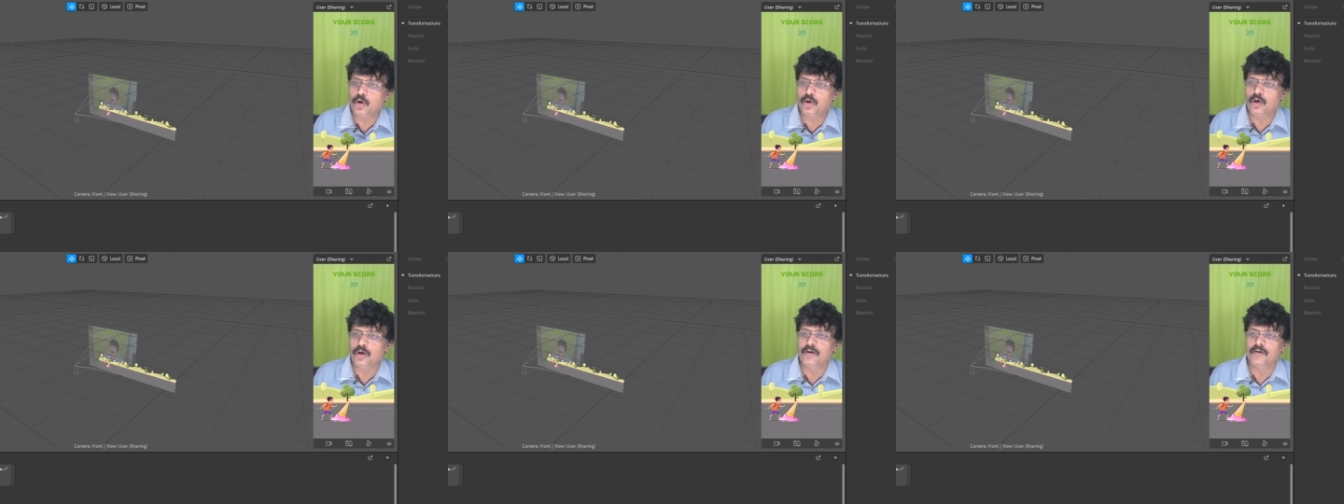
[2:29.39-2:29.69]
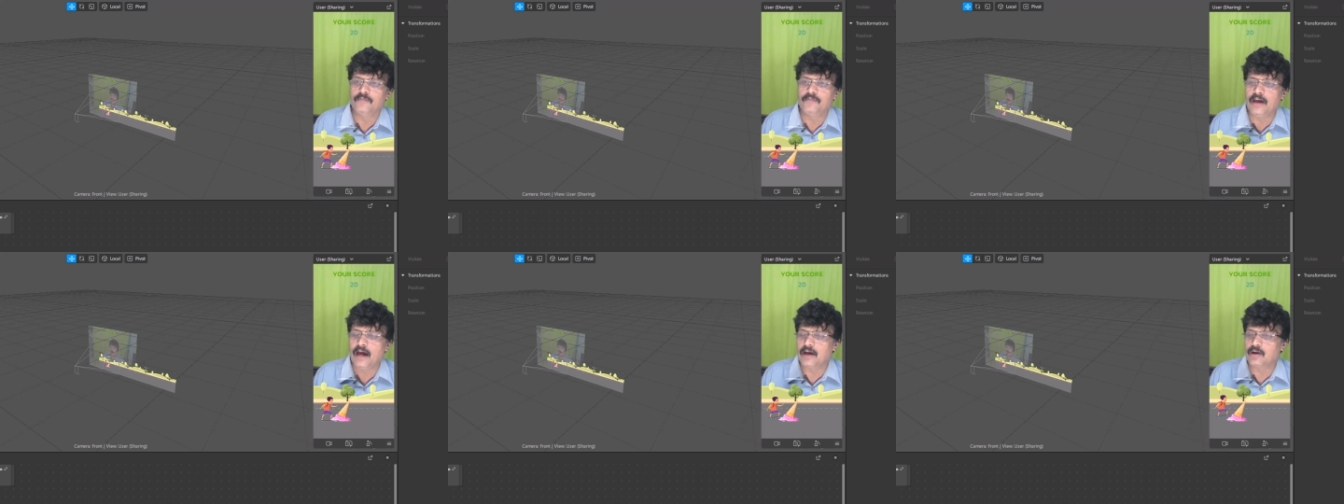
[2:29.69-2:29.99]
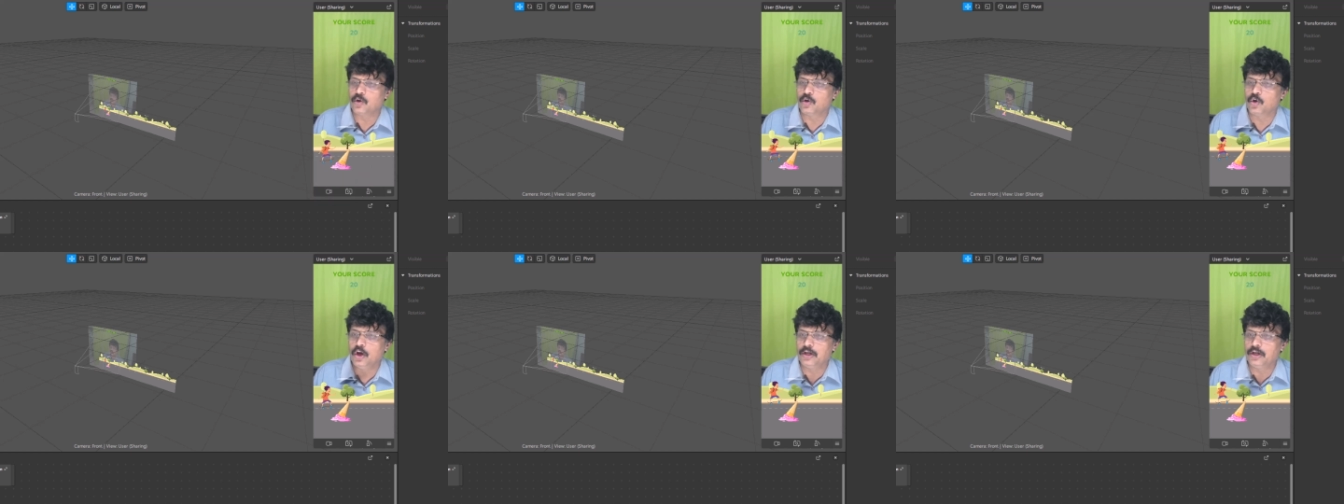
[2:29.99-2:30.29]
we are
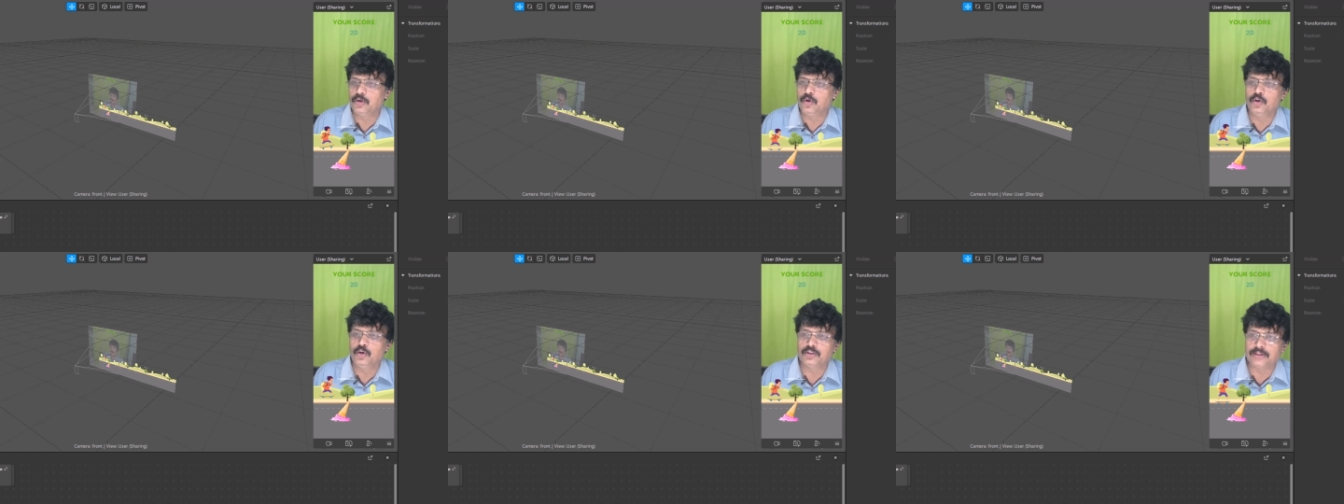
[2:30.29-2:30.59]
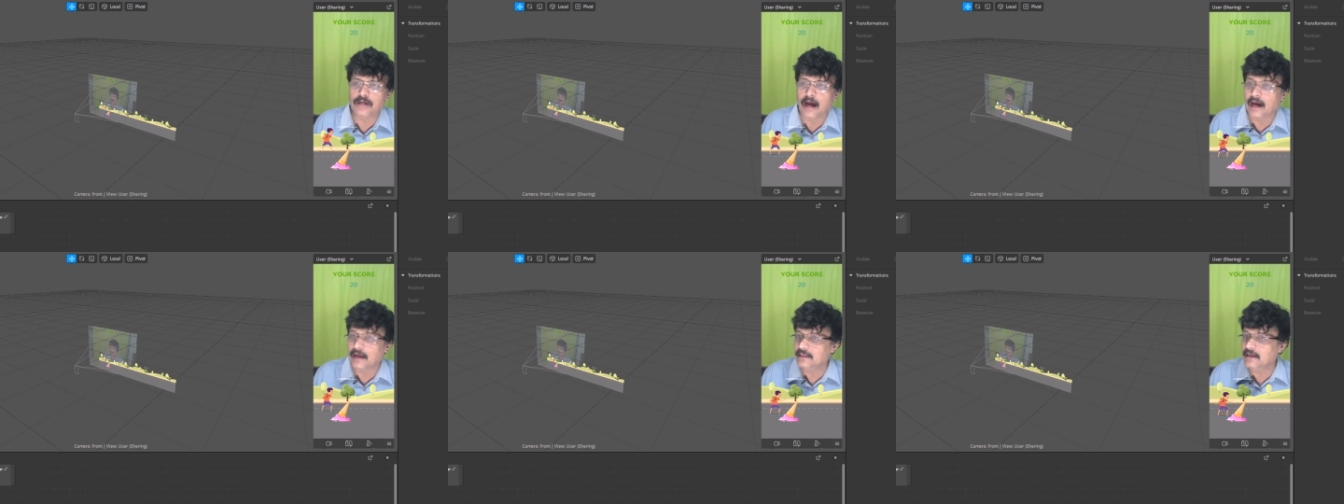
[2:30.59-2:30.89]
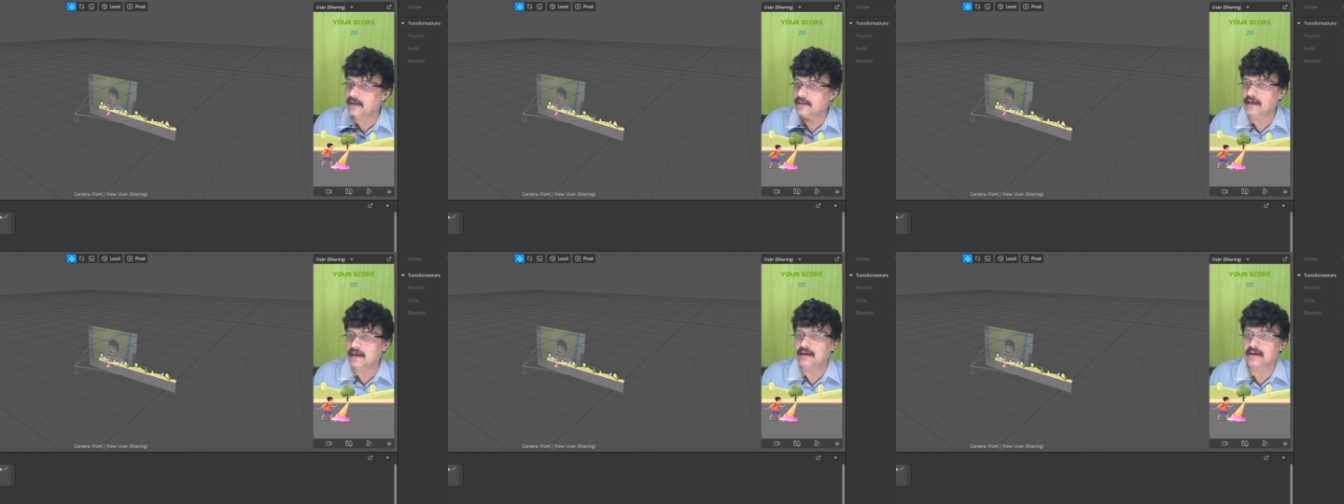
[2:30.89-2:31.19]
going to use
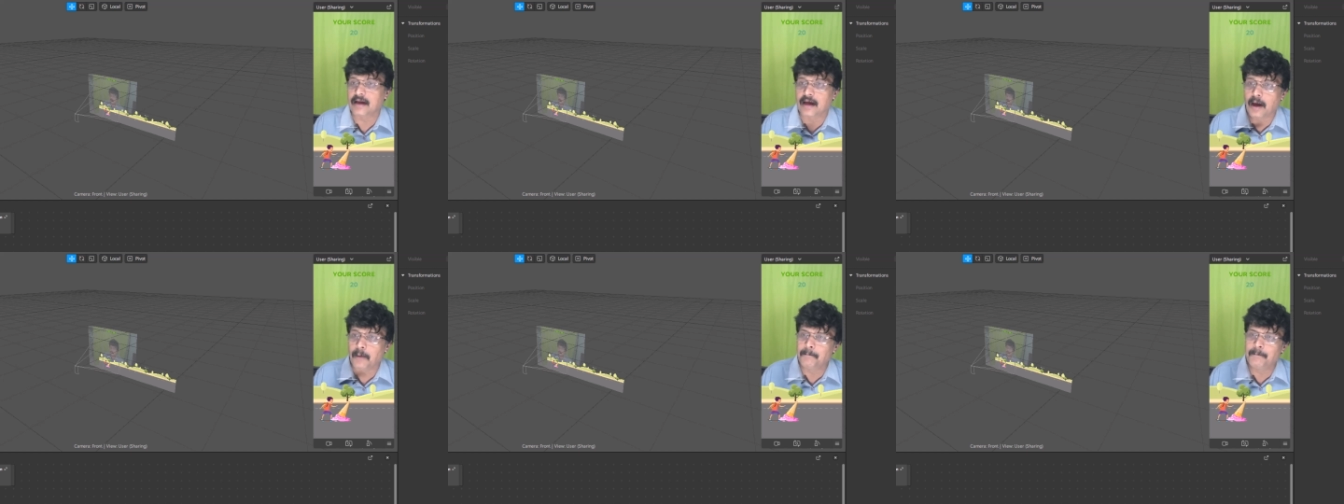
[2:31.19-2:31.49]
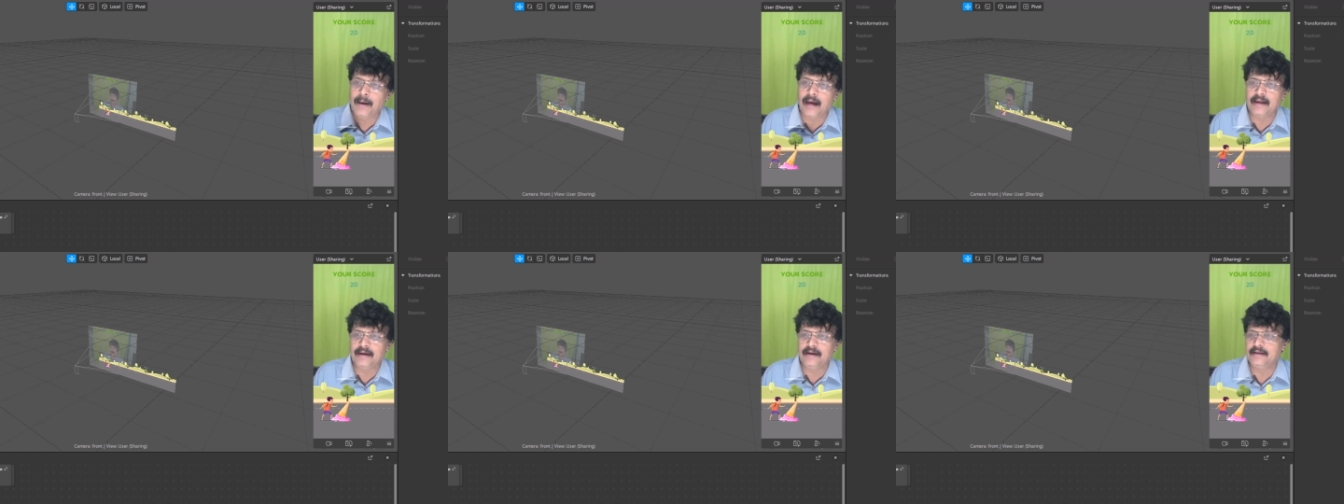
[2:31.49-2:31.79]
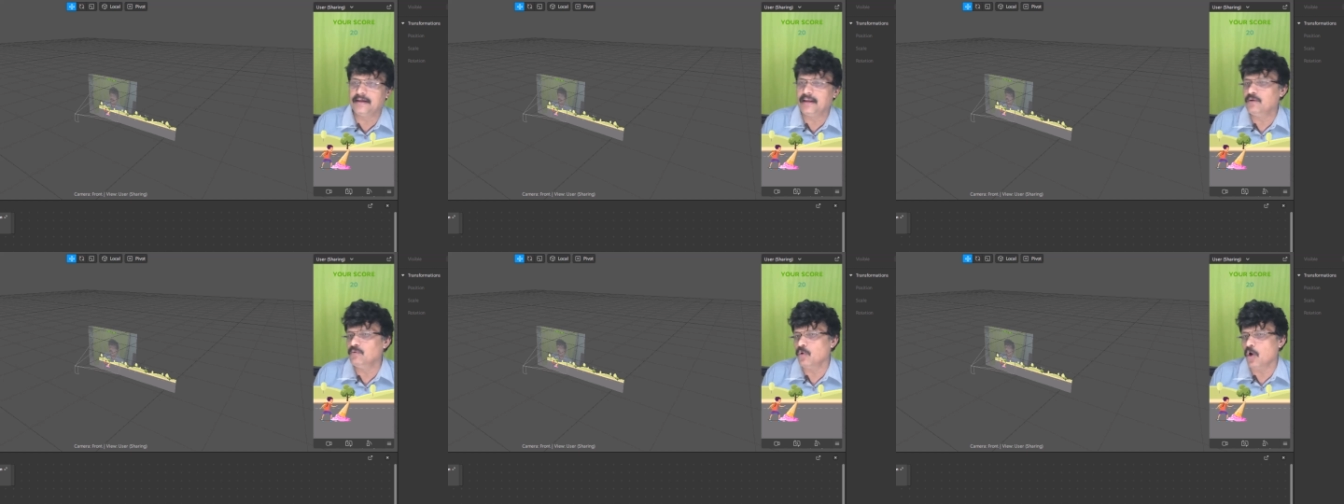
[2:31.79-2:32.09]
another
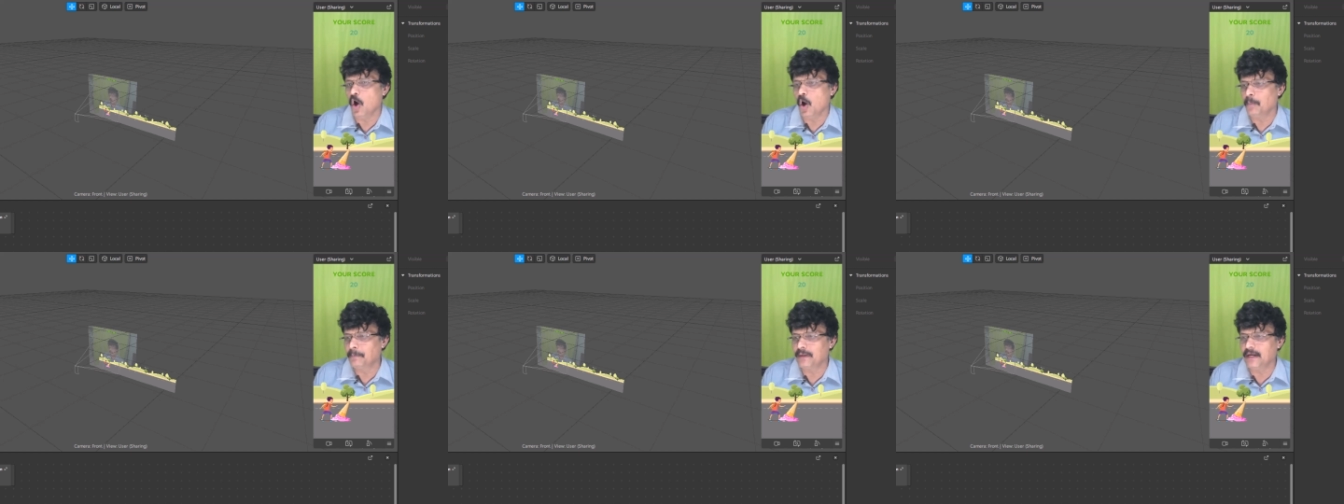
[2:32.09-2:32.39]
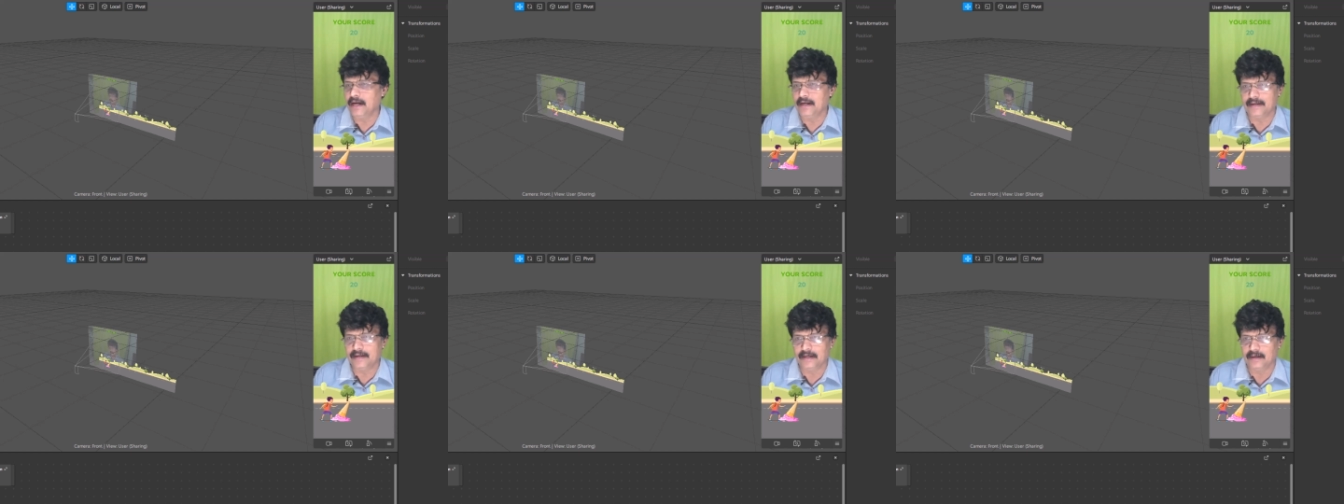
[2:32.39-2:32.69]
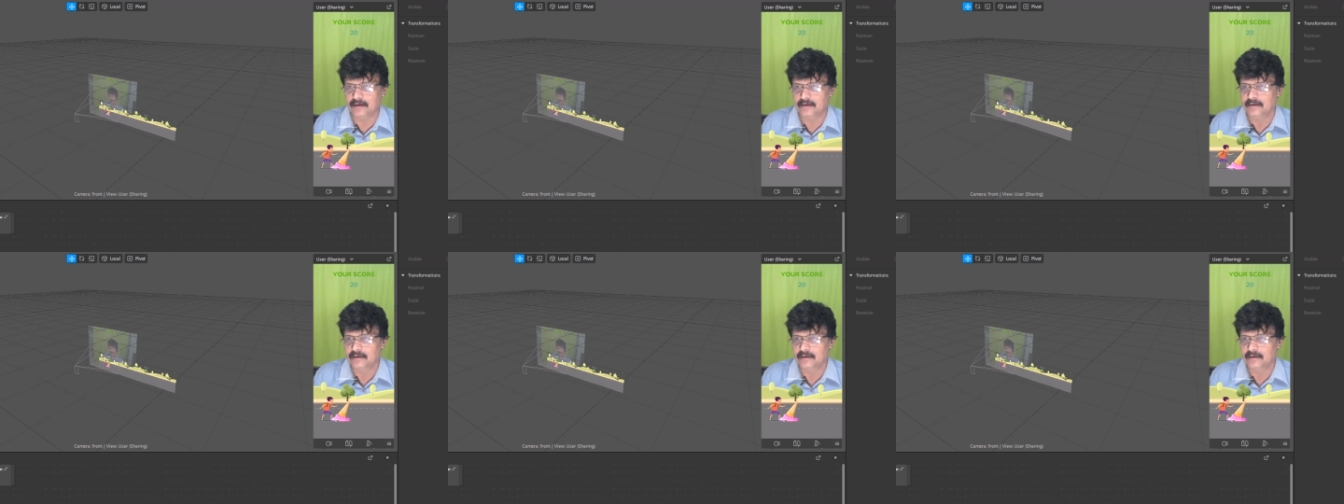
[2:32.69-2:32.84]
comparative operator